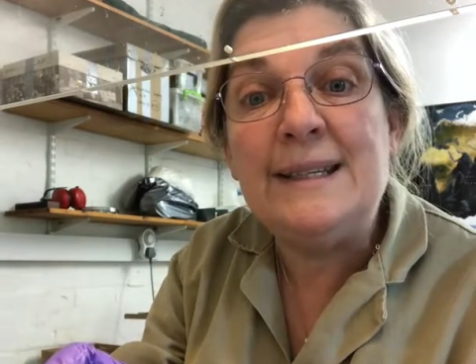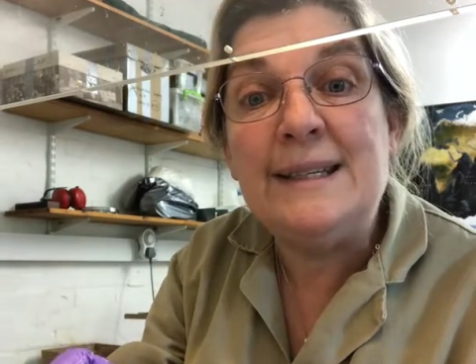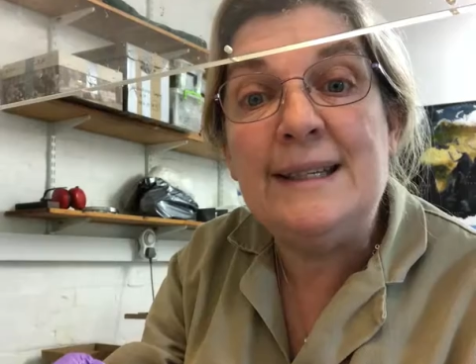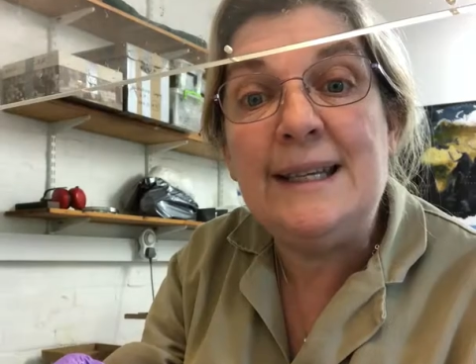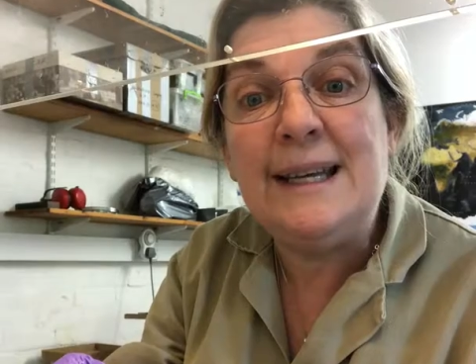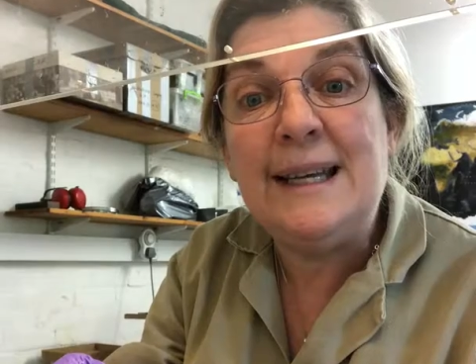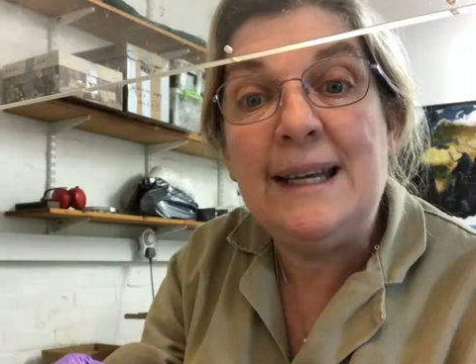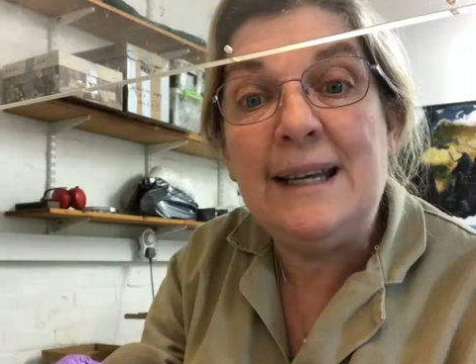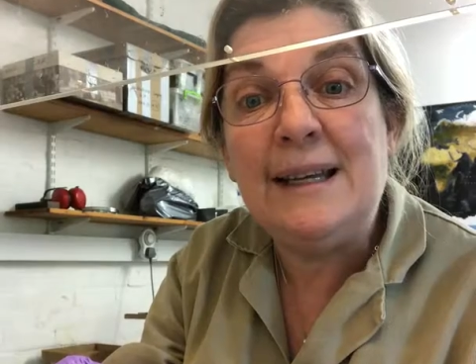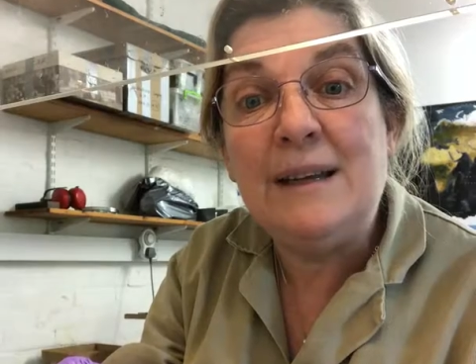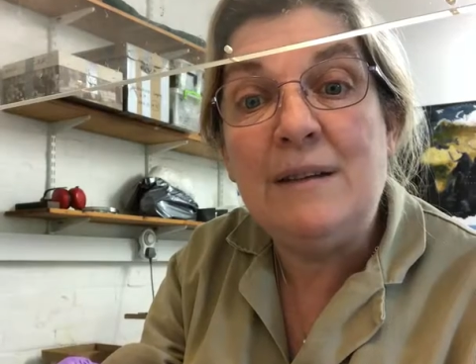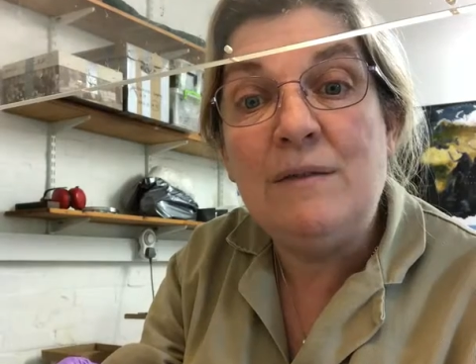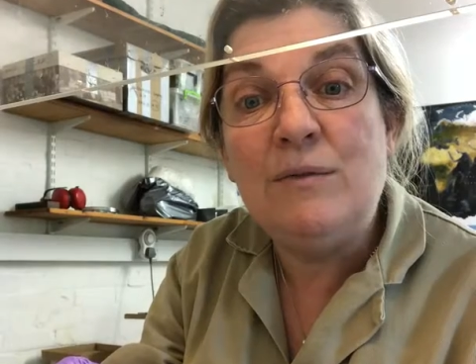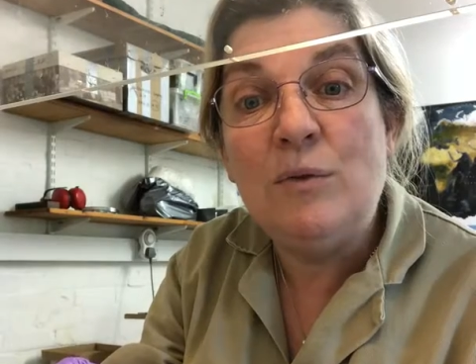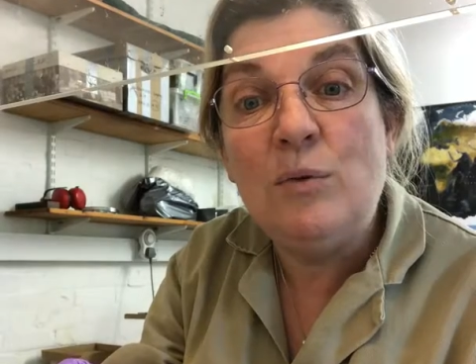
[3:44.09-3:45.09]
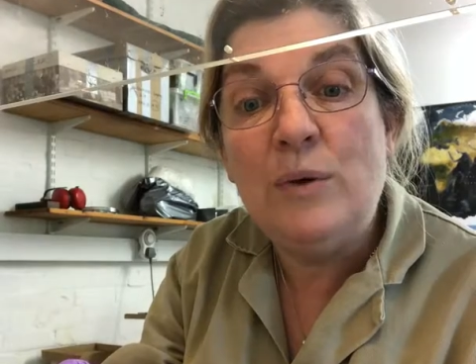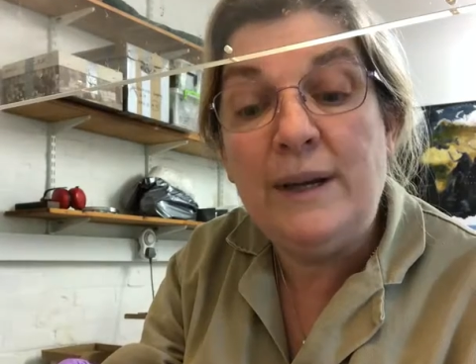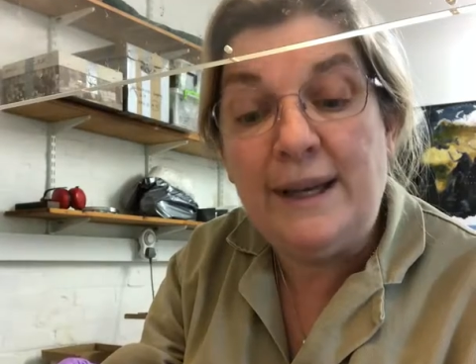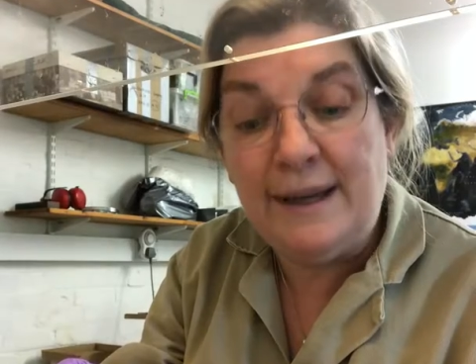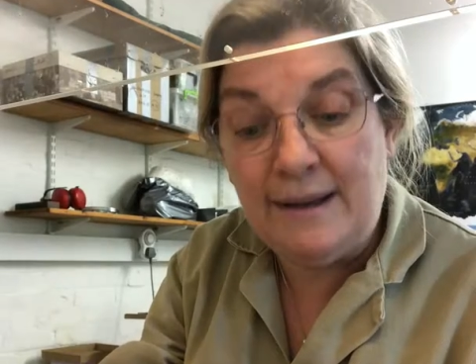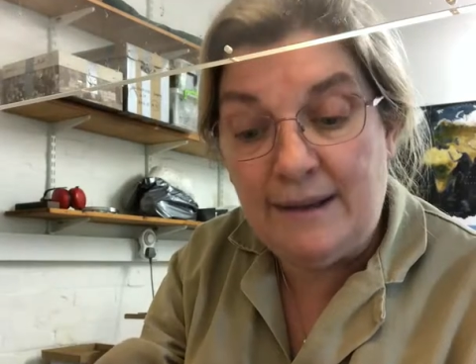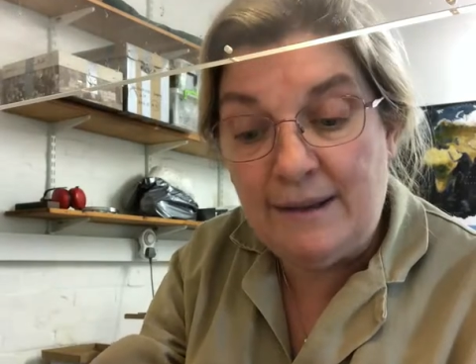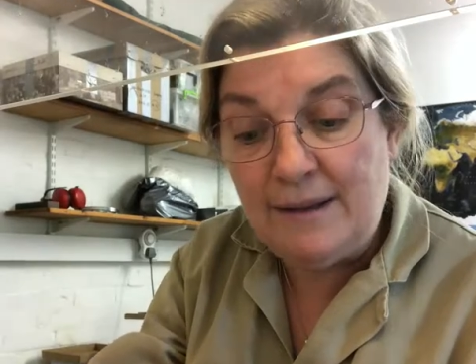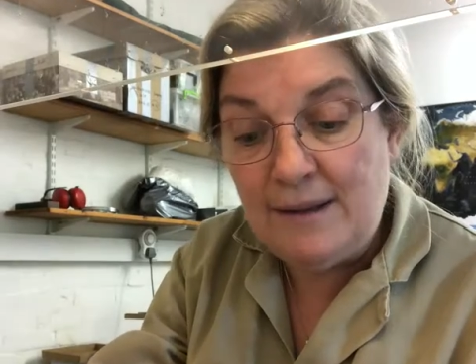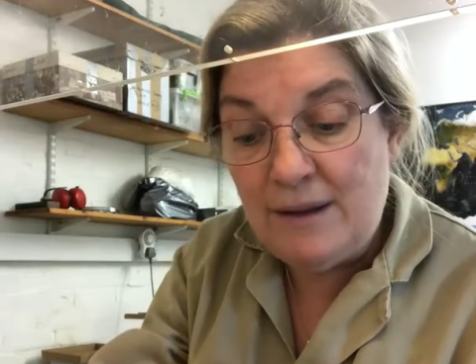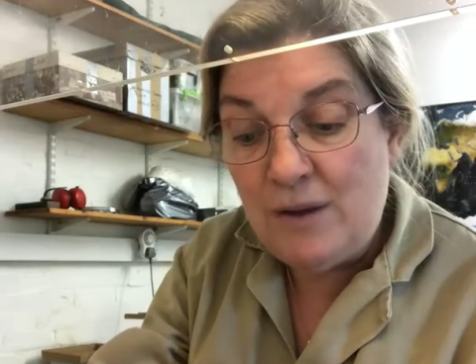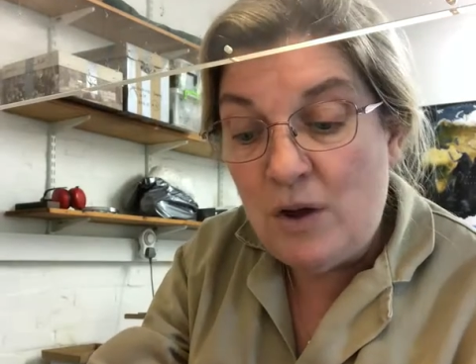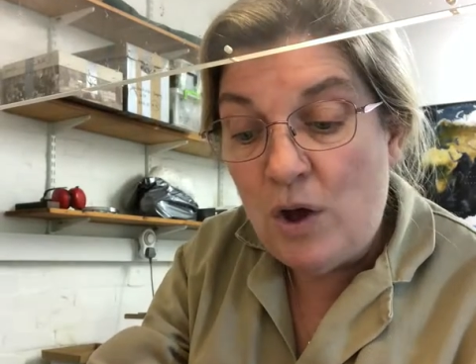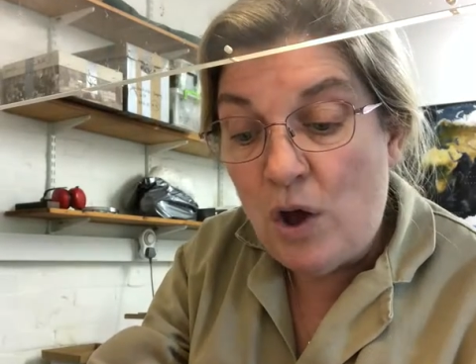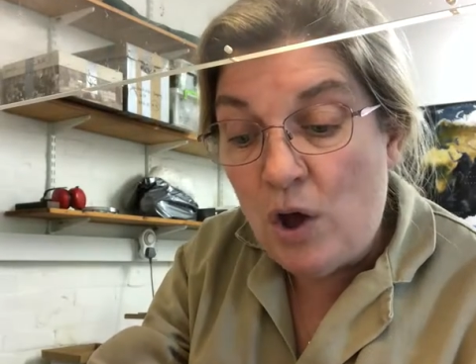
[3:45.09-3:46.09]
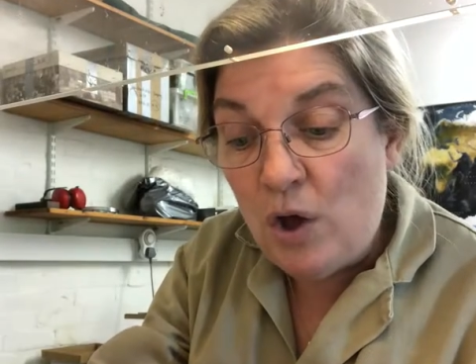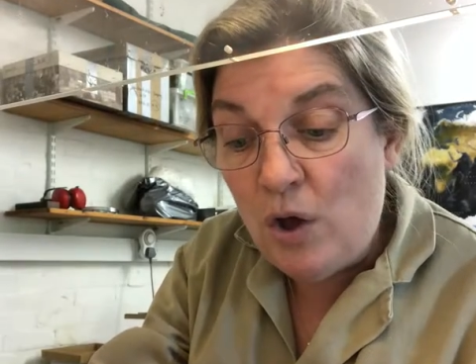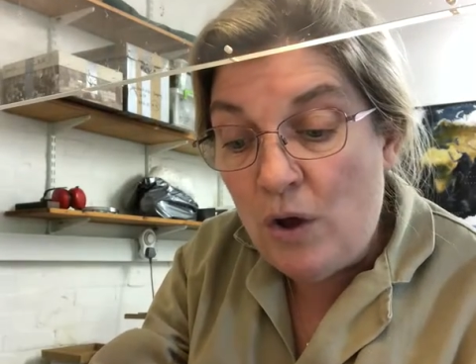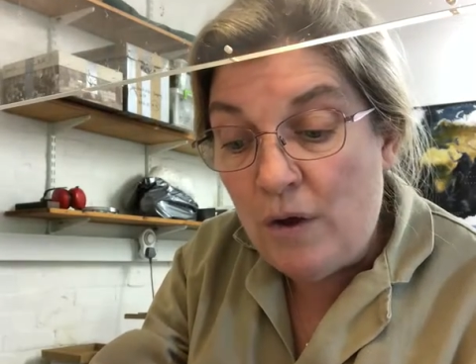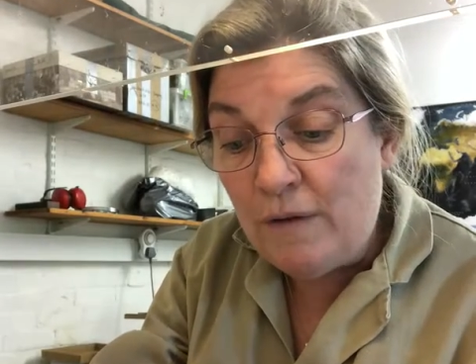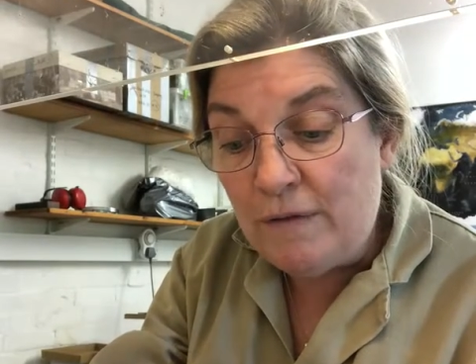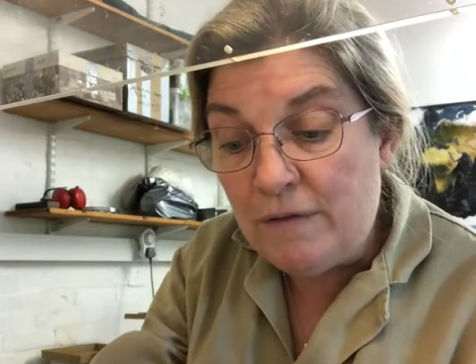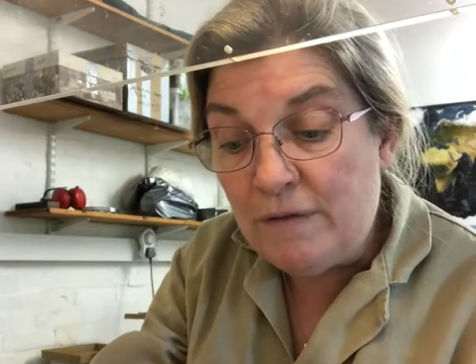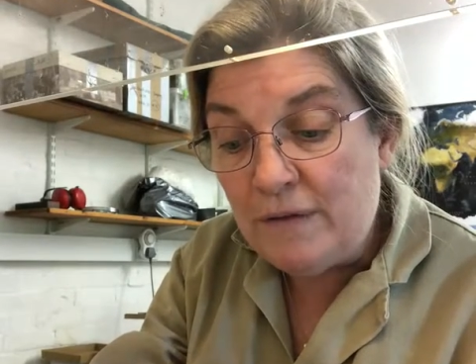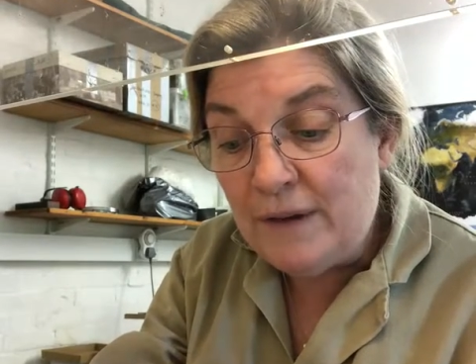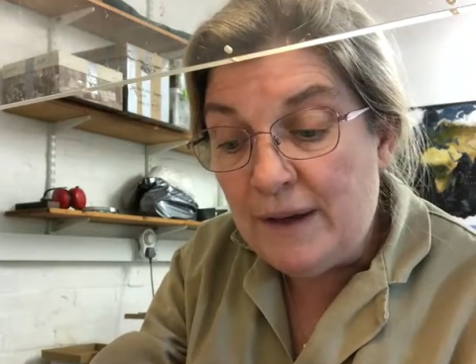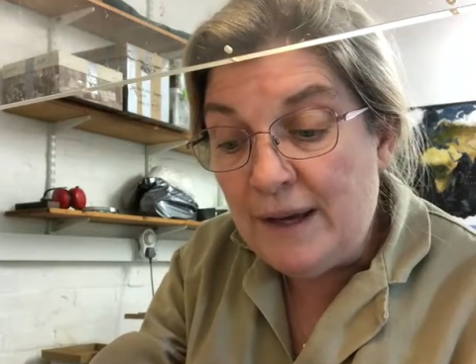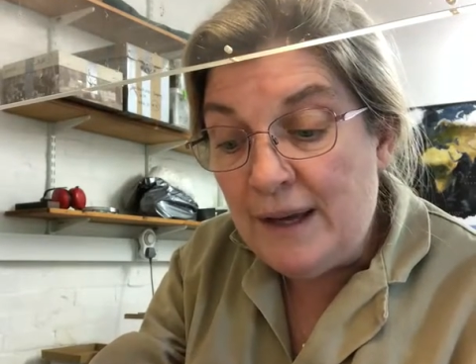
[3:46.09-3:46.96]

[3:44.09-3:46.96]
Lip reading: deal of oil off,